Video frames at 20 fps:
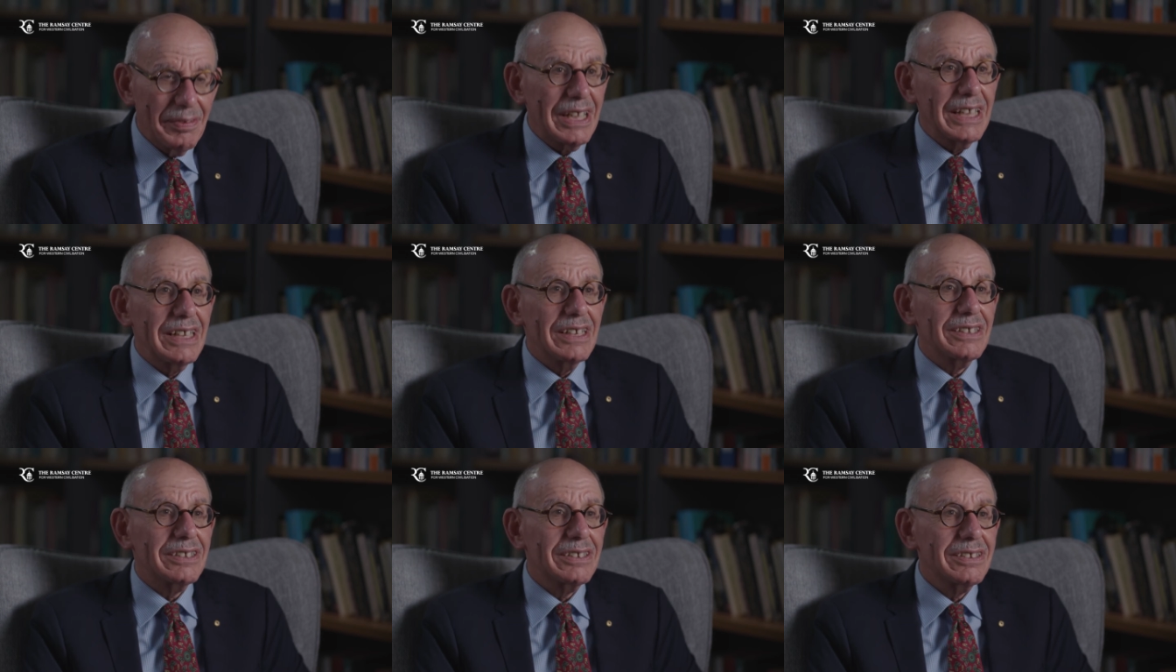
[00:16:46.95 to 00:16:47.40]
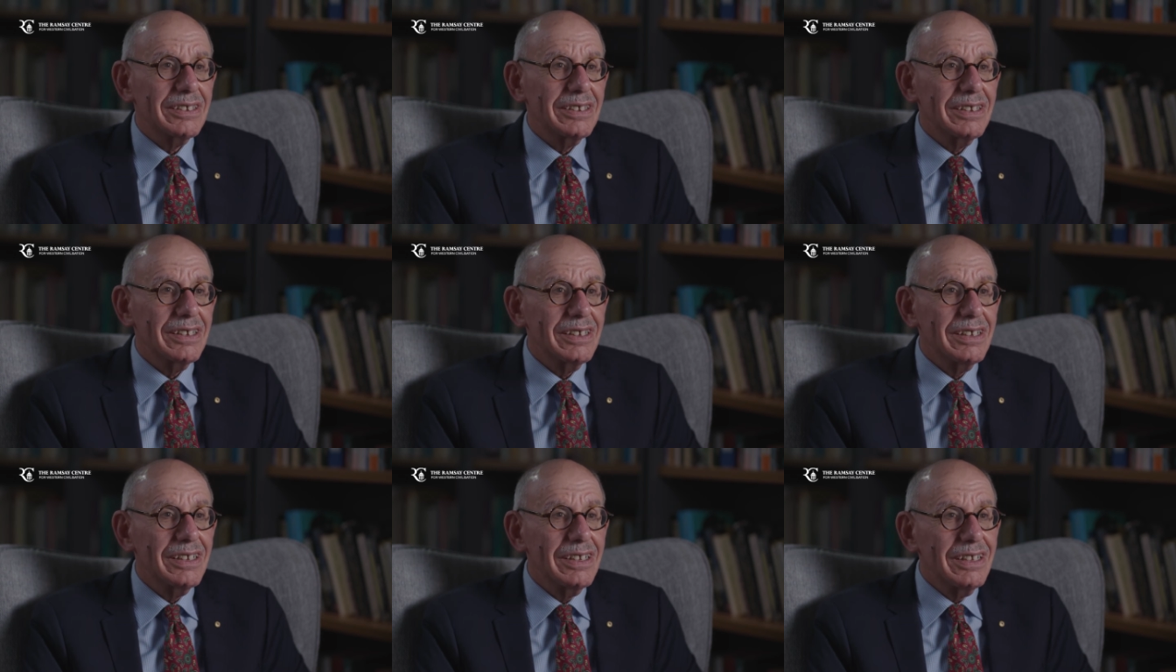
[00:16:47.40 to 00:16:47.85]

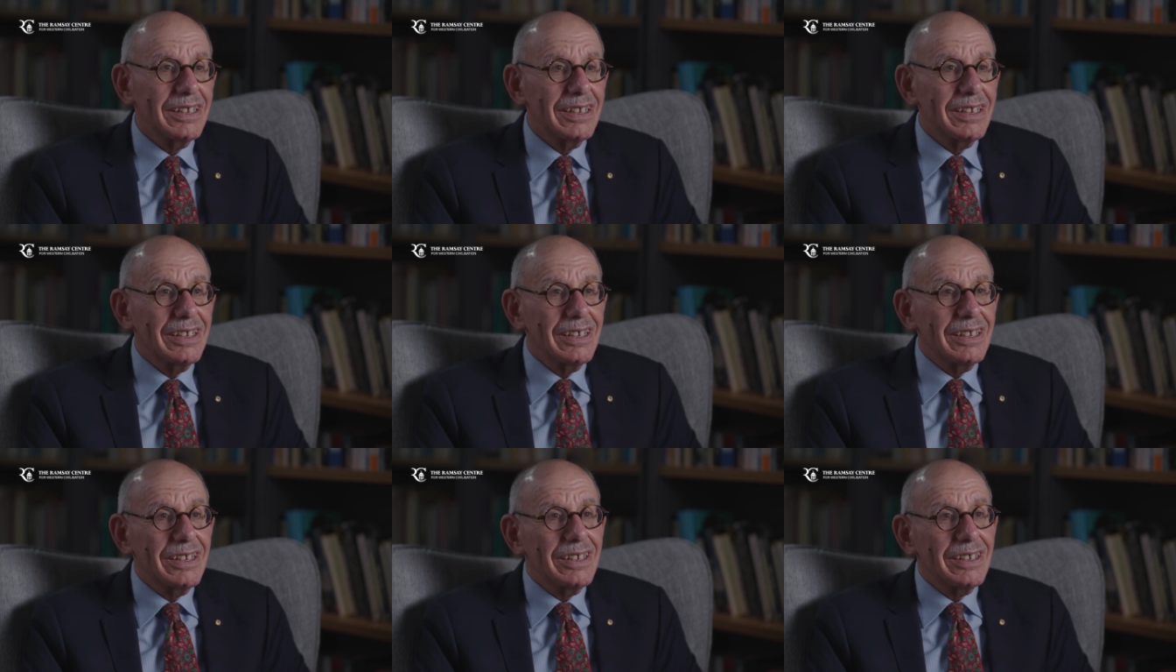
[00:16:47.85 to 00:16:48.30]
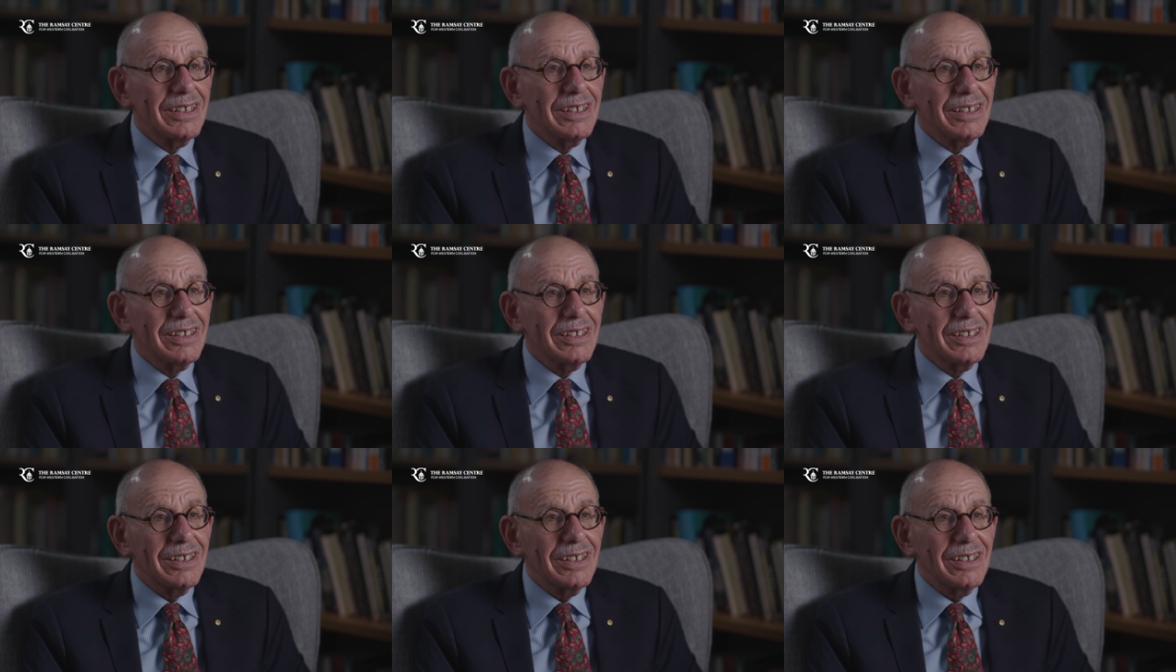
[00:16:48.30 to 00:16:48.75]
vaguest
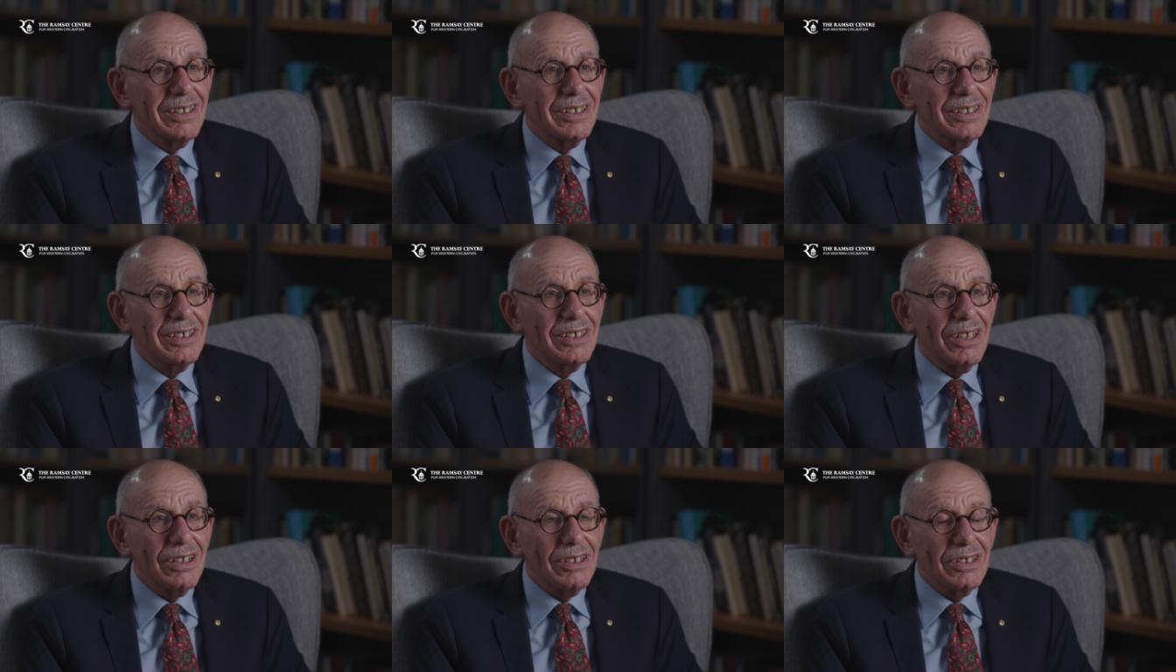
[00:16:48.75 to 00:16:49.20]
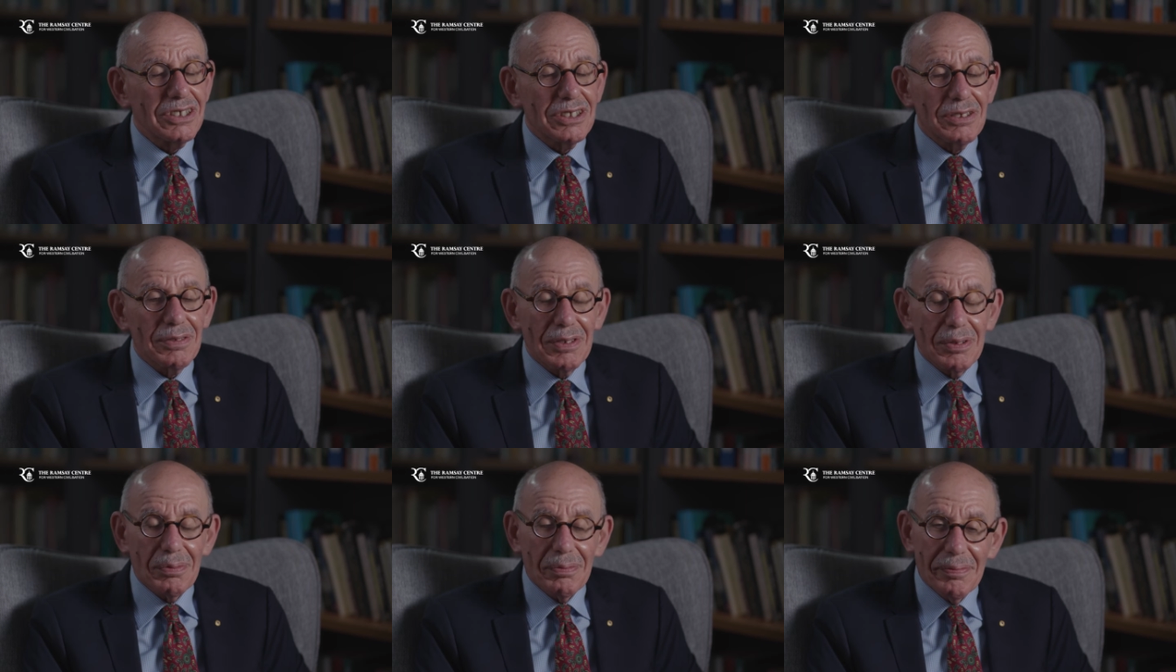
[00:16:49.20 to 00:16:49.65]

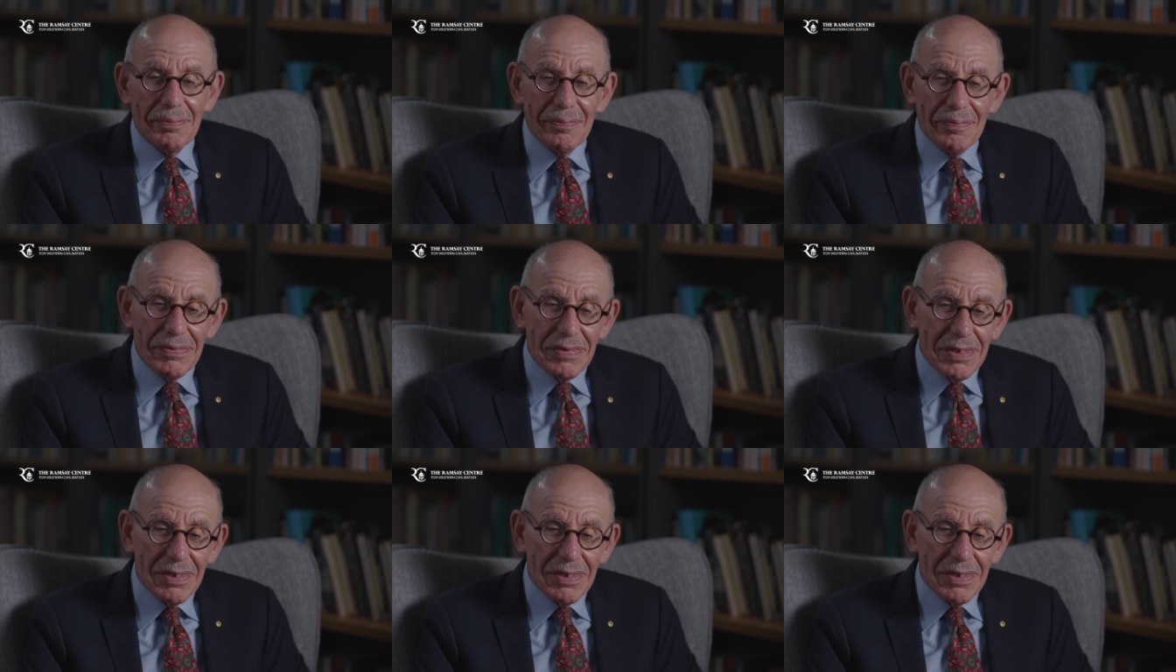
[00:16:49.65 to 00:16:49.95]
knowledge of them.